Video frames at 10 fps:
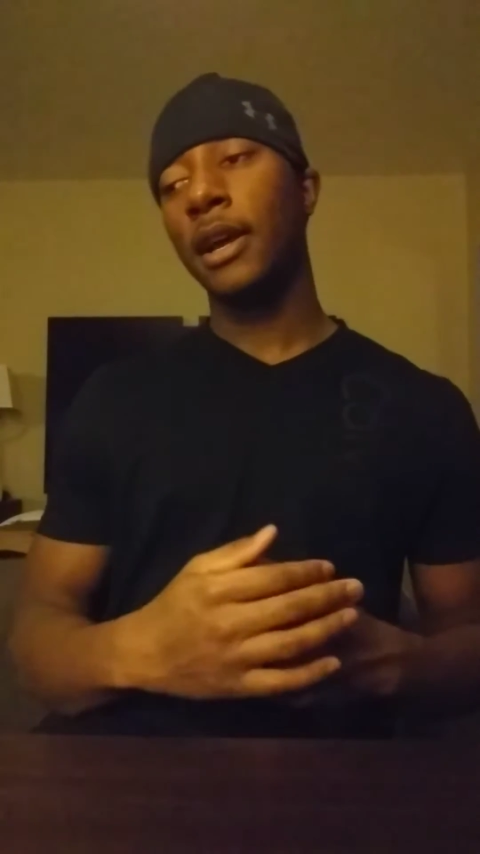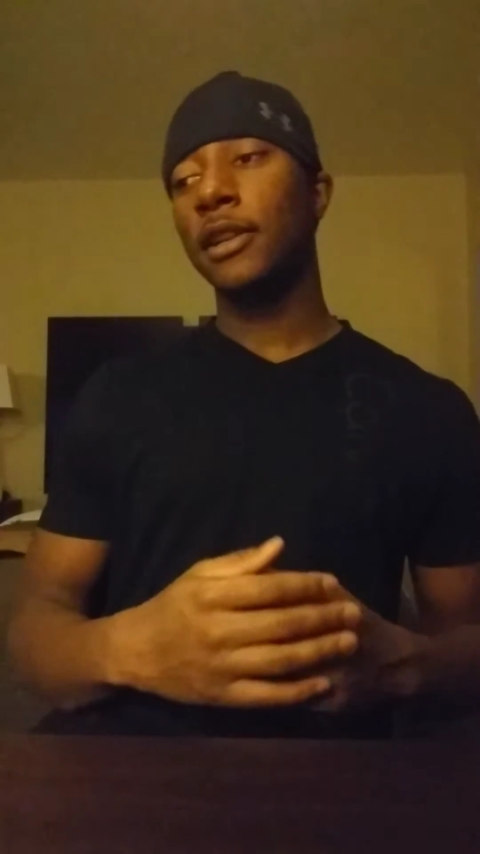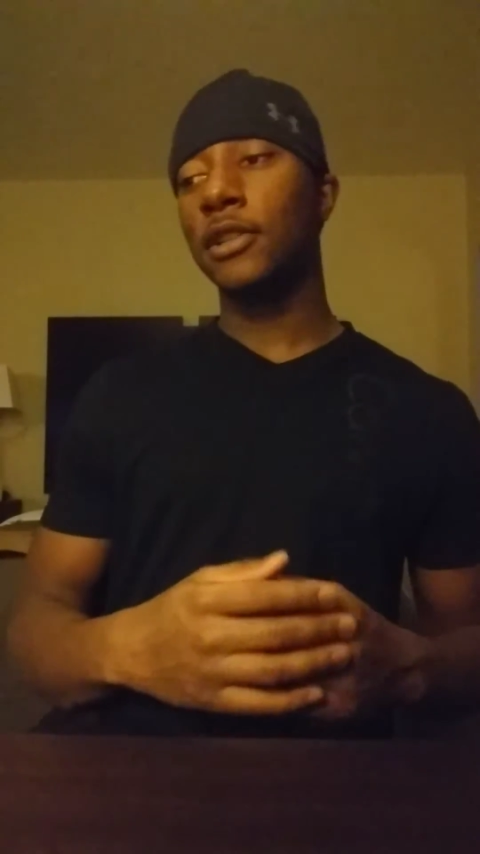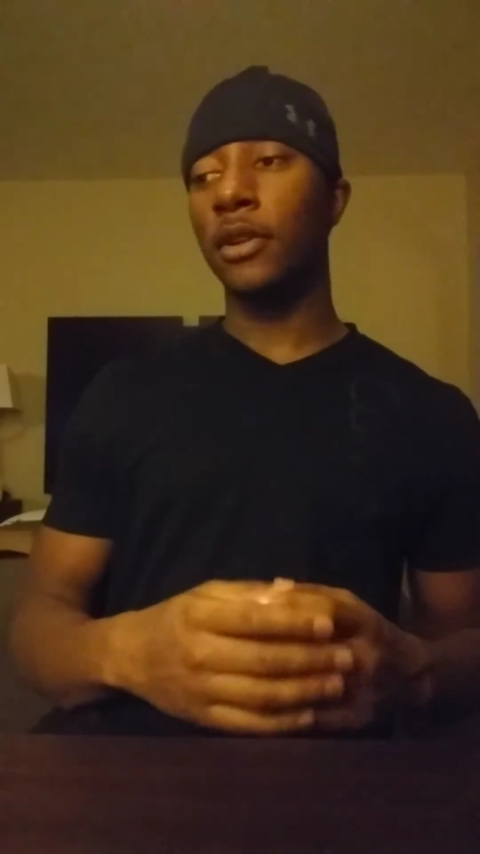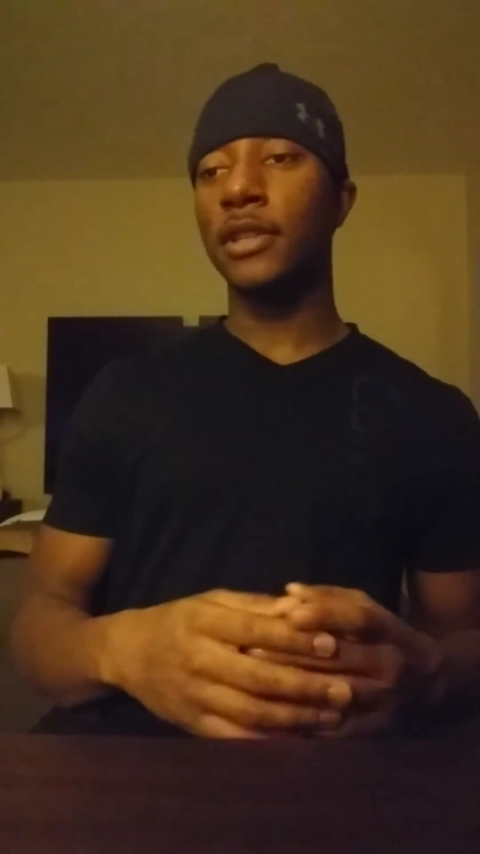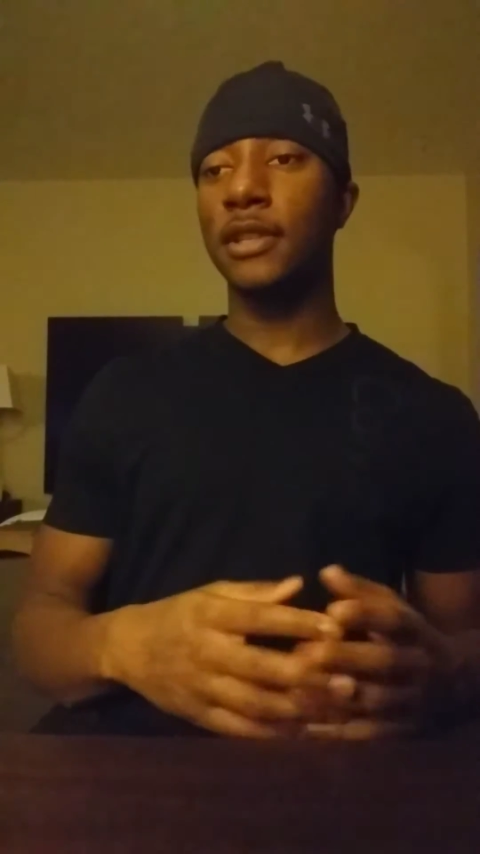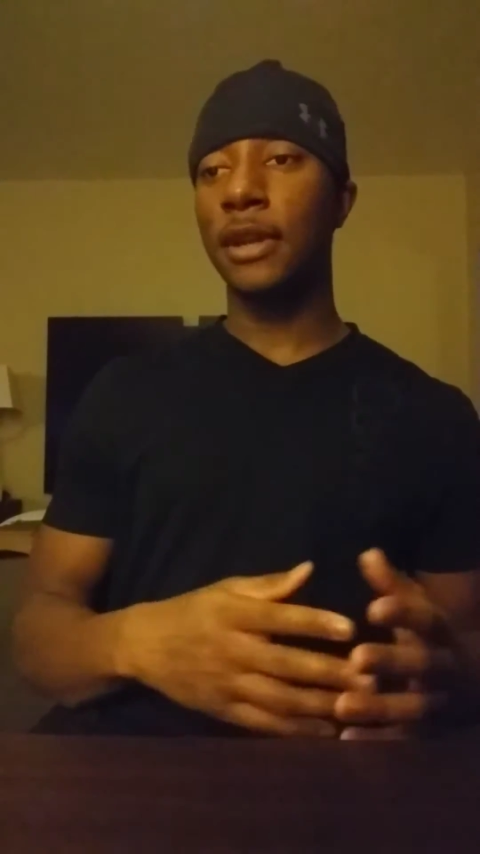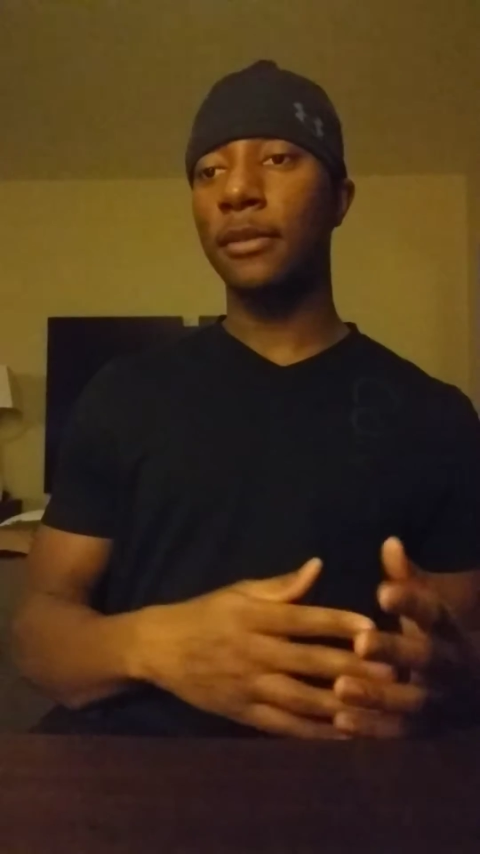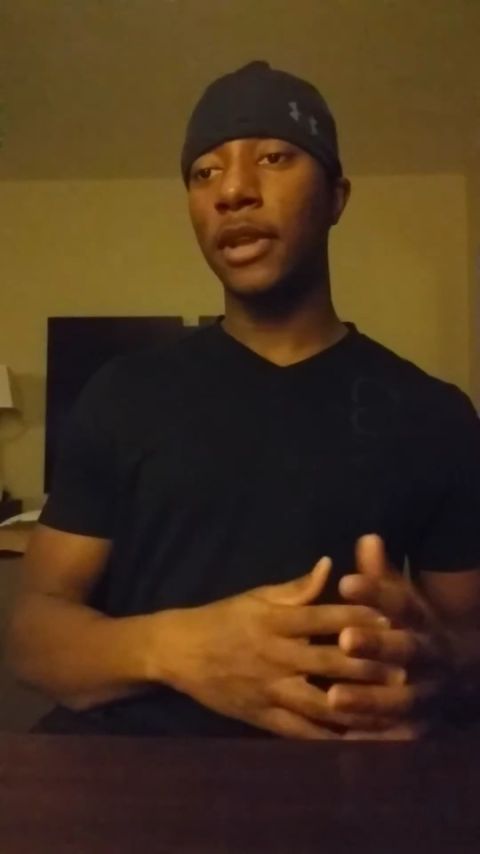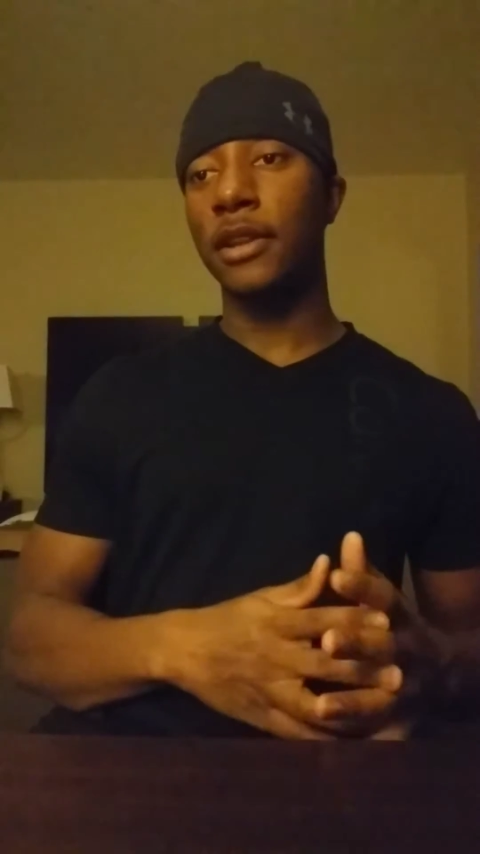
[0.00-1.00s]
So this is
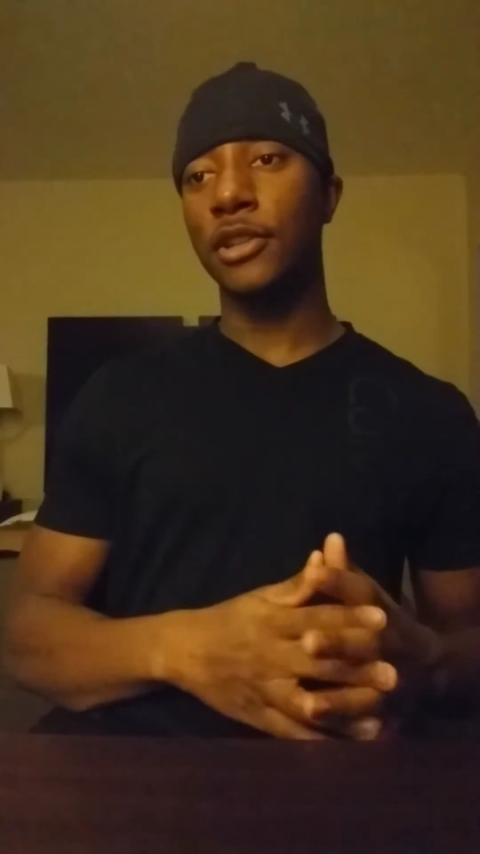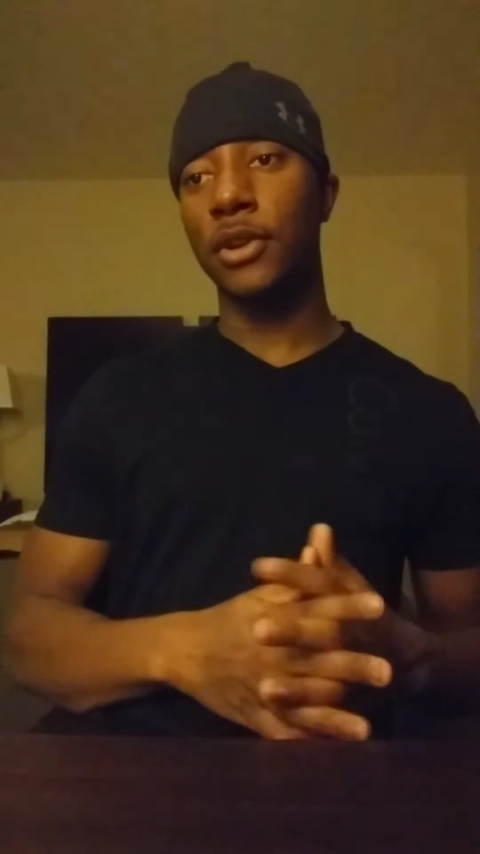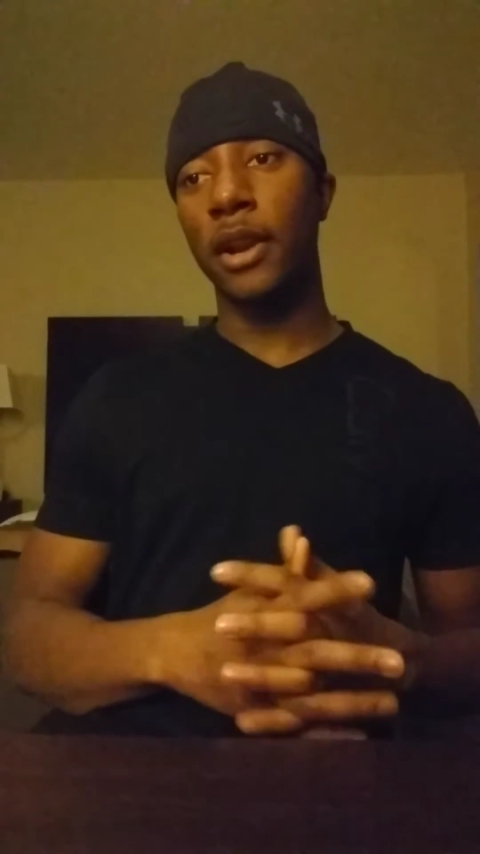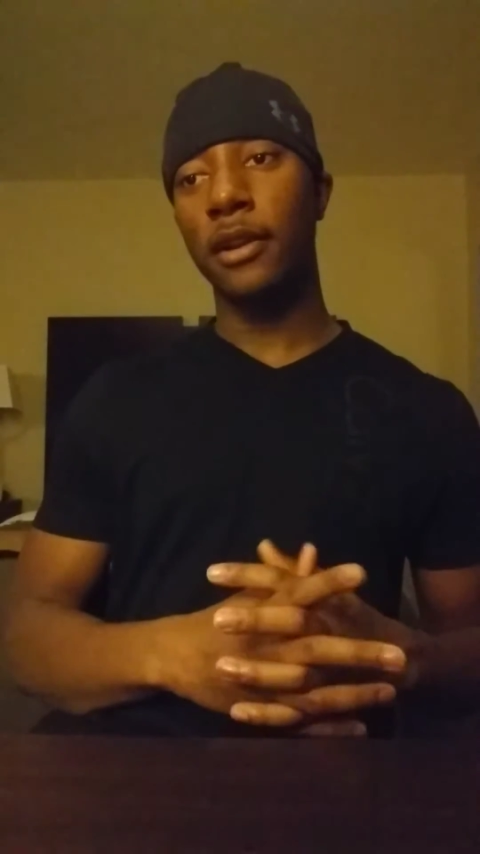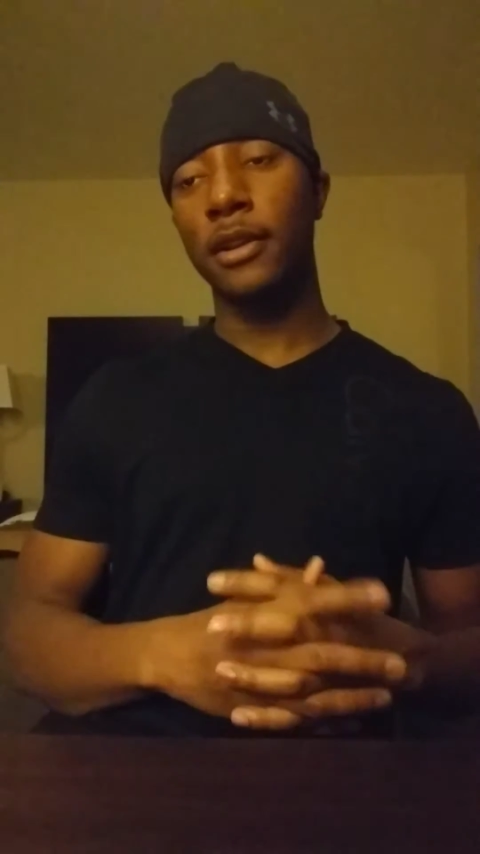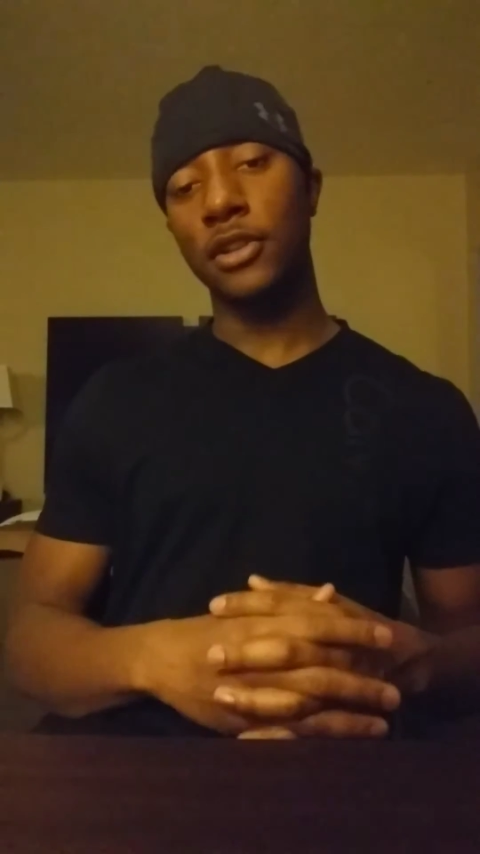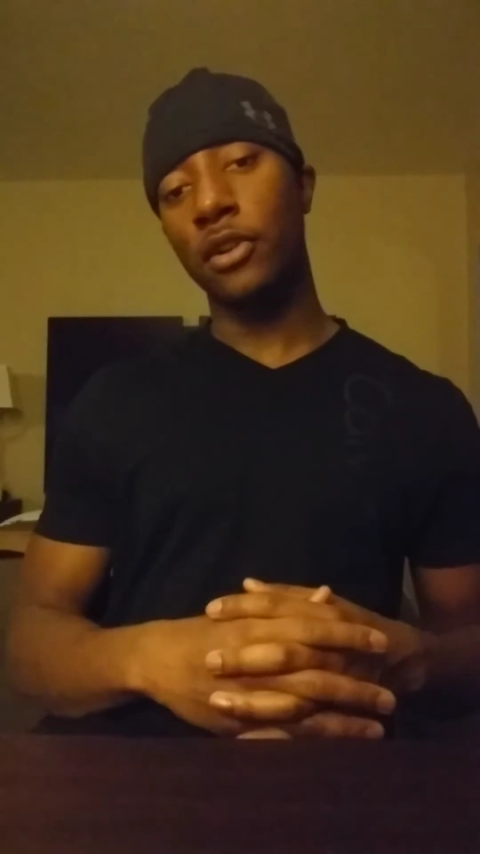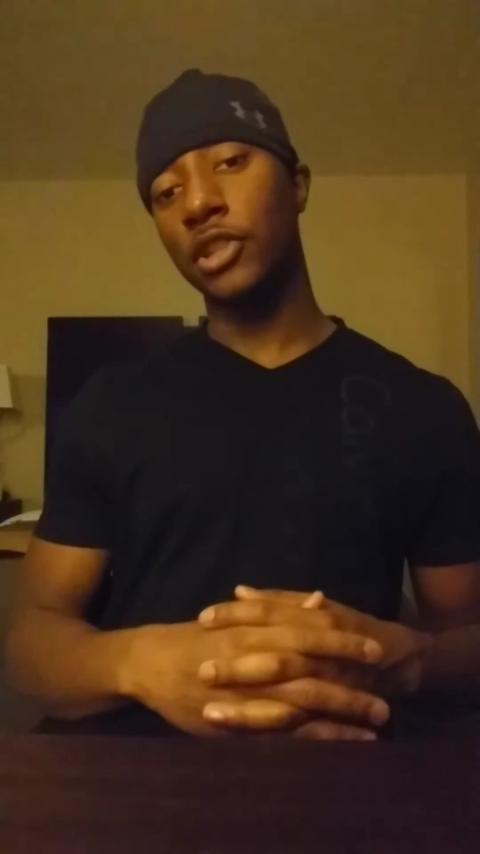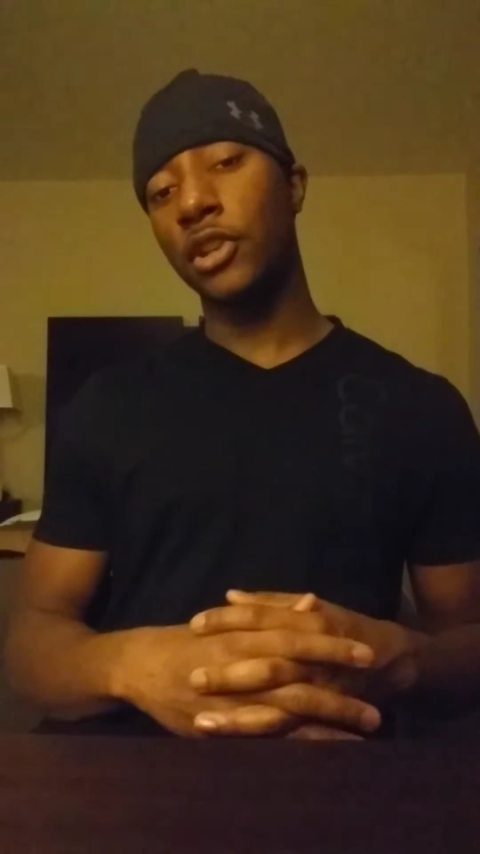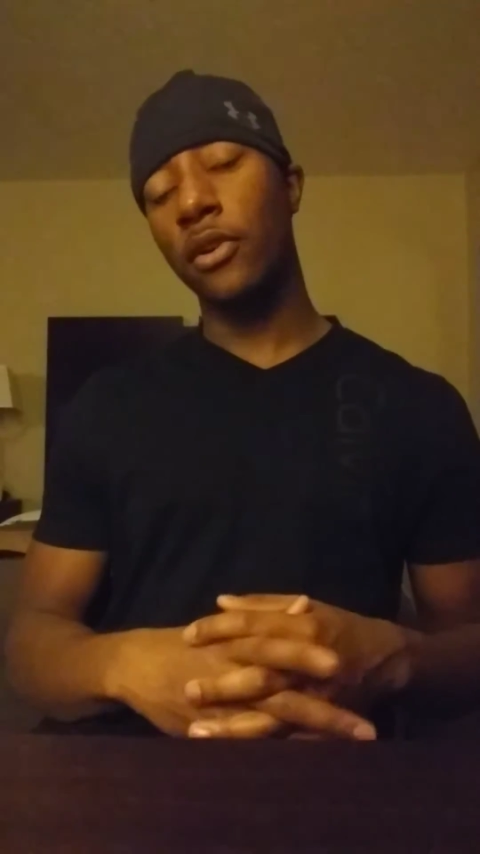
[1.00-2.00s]
something that your trainer is
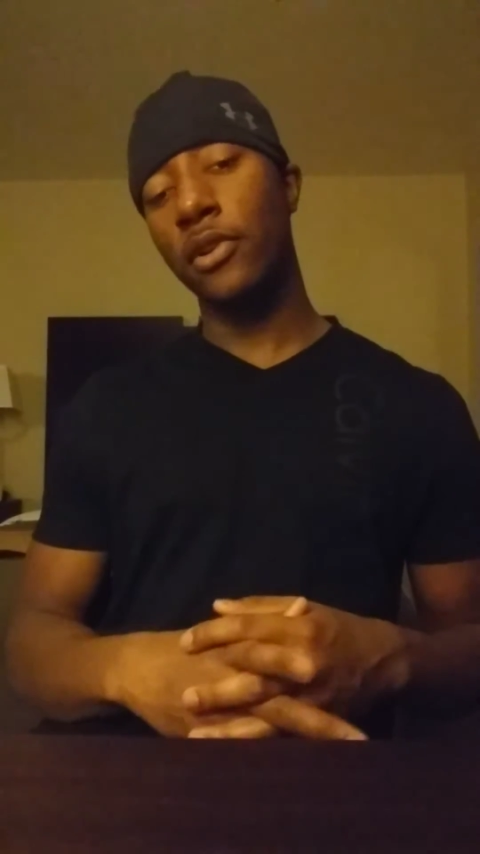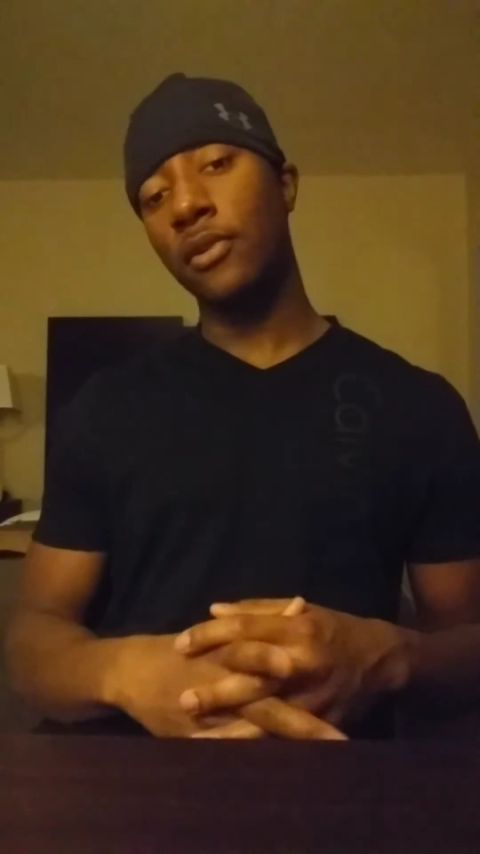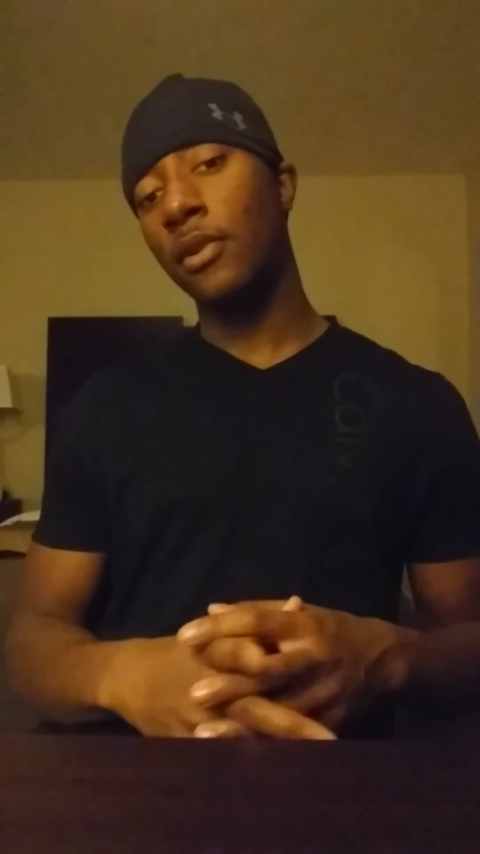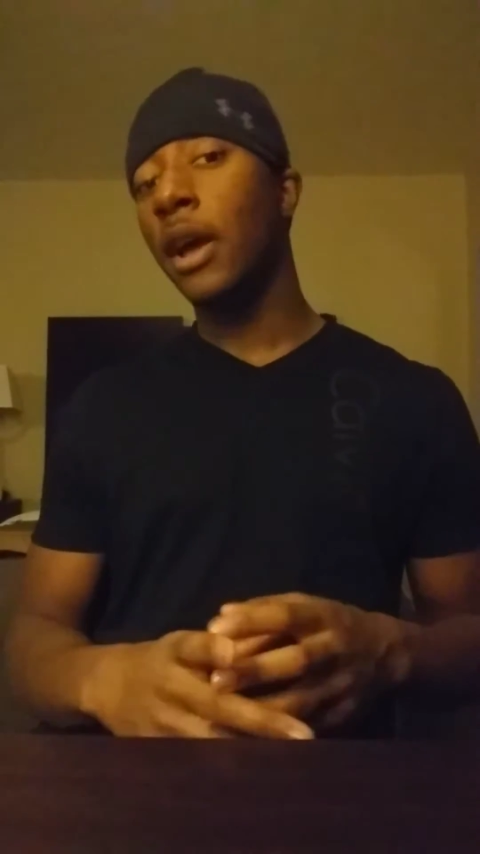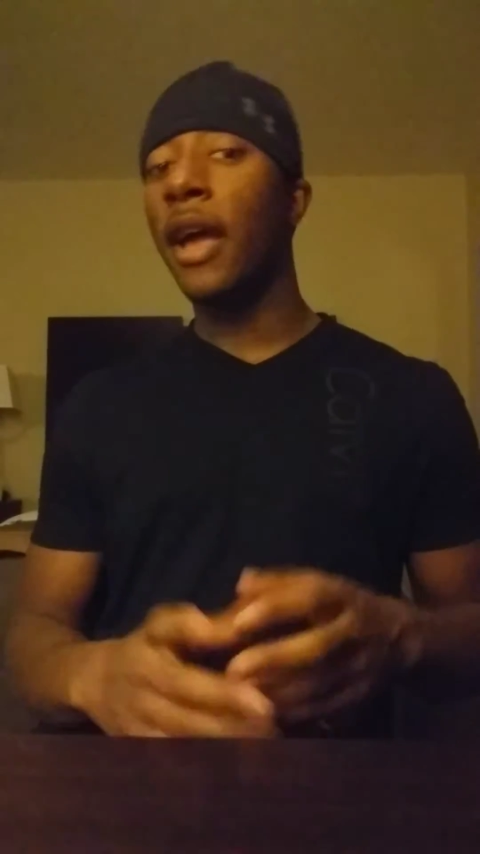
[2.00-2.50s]
going to show you.